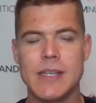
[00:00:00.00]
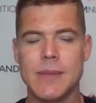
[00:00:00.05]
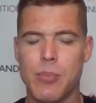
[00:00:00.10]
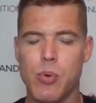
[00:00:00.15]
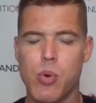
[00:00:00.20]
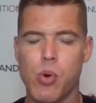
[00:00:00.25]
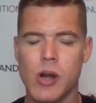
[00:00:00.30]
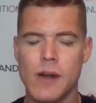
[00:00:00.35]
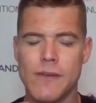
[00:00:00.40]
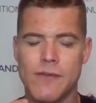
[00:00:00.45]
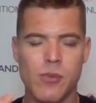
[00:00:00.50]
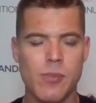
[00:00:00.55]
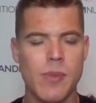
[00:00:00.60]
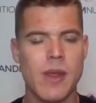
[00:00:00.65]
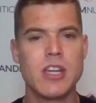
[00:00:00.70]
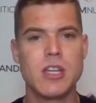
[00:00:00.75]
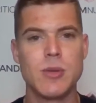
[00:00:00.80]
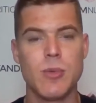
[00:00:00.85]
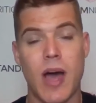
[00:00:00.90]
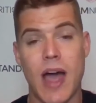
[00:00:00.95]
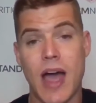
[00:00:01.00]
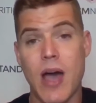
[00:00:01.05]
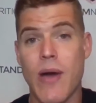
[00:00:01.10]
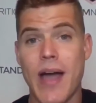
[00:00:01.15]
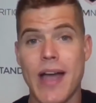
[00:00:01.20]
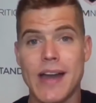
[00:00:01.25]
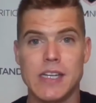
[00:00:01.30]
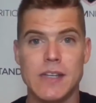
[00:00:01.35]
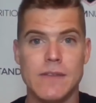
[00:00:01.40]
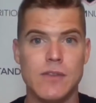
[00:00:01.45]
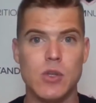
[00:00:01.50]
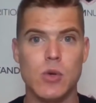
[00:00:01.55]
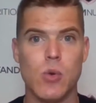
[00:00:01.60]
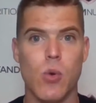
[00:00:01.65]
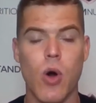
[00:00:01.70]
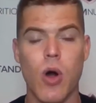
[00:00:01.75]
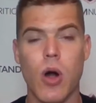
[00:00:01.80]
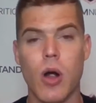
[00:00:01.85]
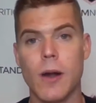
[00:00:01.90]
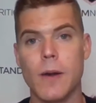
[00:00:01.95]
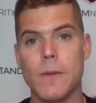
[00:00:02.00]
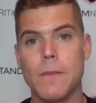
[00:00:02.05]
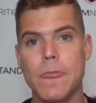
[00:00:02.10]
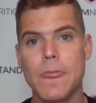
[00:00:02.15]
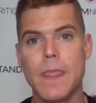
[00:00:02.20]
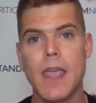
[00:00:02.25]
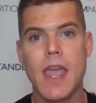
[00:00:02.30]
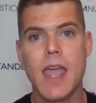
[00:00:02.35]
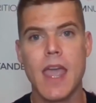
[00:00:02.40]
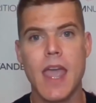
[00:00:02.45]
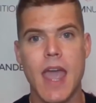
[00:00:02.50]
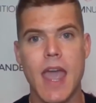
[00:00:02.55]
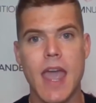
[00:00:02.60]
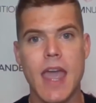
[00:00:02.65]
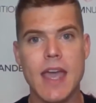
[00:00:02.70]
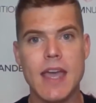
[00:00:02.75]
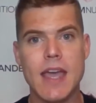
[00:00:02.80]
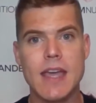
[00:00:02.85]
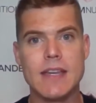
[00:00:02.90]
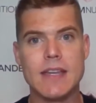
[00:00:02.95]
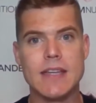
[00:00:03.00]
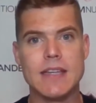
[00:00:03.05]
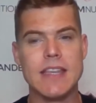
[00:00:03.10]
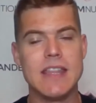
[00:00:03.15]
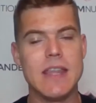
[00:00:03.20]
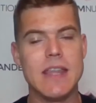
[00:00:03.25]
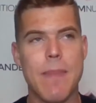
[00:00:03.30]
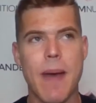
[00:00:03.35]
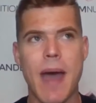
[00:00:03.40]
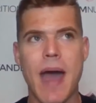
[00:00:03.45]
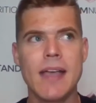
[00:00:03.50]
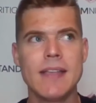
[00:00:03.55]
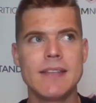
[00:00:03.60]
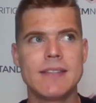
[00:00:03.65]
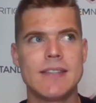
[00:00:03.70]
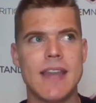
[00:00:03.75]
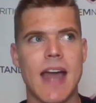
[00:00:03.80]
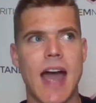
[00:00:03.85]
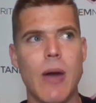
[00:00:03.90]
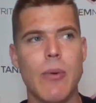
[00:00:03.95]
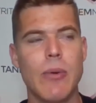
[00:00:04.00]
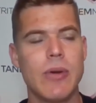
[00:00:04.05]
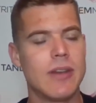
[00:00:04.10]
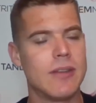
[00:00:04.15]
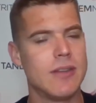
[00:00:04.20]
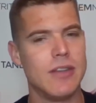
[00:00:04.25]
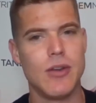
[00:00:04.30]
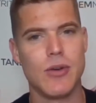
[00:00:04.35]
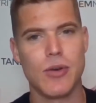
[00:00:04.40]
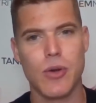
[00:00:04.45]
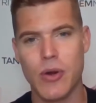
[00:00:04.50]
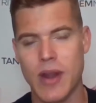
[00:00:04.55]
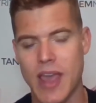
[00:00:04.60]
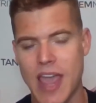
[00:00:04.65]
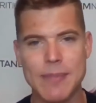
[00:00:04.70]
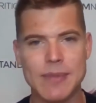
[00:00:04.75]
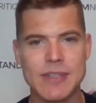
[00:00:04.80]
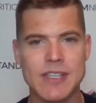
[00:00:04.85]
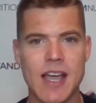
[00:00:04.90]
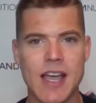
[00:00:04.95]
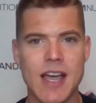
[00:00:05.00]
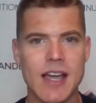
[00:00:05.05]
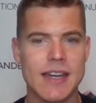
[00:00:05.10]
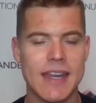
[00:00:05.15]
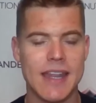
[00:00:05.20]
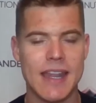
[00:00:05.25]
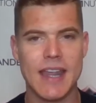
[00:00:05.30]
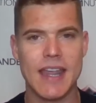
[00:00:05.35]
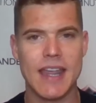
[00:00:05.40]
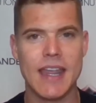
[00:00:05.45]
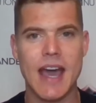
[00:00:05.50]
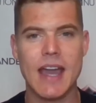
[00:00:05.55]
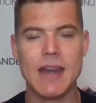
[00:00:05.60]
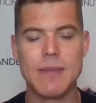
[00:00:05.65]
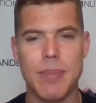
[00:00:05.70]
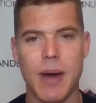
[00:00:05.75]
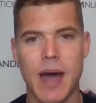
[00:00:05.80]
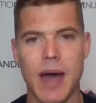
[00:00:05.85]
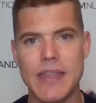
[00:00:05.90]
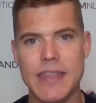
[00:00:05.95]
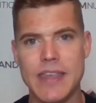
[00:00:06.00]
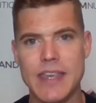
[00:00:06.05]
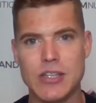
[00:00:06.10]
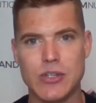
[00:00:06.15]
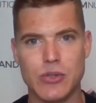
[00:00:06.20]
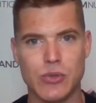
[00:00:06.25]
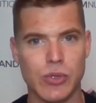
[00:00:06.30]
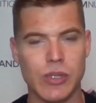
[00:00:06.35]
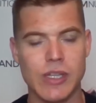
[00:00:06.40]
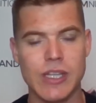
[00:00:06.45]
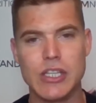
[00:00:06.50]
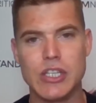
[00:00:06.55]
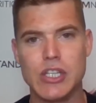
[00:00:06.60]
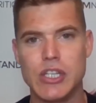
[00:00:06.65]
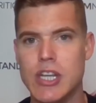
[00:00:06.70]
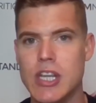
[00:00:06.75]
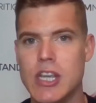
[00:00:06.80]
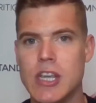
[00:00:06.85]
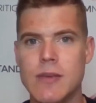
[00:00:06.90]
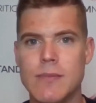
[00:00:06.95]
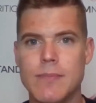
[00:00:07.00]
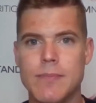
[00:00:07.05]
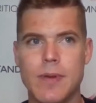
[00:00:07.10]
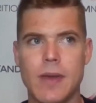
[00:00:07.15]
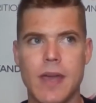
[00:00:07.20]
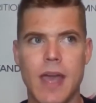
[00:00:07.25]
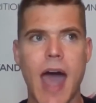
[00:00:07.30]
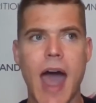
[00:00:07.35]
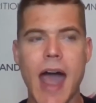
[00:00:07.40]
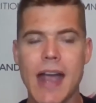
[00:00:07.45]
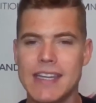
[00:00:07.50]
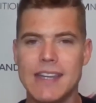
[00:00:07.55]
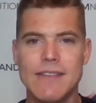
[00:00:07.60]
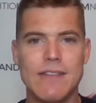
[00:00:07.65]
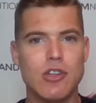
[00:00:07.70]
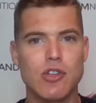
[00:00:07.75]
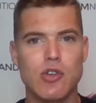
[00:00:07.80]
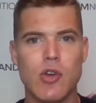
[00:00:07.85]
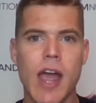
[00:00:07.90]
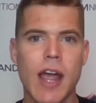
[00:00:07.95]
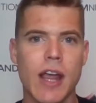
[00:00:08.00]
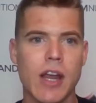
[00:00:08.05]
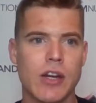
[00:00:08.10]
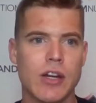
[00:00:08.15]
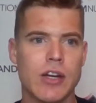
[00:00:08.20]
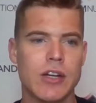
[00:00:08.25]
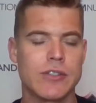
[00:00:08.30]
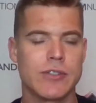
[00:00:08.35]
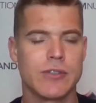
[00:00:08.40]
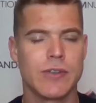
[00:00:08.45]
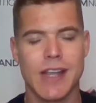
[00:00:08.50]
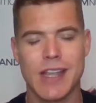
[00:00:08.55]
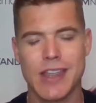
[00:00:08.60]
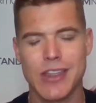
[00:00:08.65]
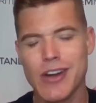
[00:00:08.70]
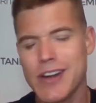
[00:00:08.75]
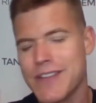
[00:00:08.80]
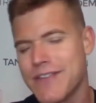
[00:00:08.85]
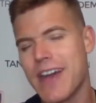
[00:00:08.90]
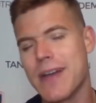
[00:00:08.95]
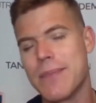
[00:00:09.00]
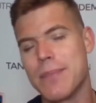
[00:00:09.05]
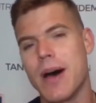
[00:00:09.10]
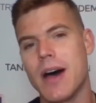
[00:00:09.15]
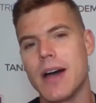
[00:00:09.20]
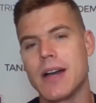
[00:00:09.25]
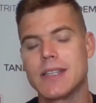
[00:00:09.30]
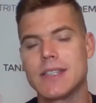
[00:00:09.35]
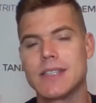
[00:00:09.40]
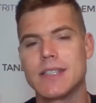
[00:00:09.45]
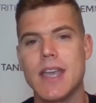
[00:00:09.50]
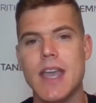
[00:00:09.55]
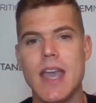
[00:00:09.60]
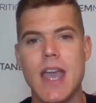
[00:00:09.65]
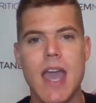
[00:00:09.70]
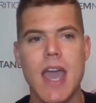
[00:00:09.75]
important information about how active you are. And in the past, I would, you know, go to Amazon and I'd buy these really cheap activity trackers for like $35.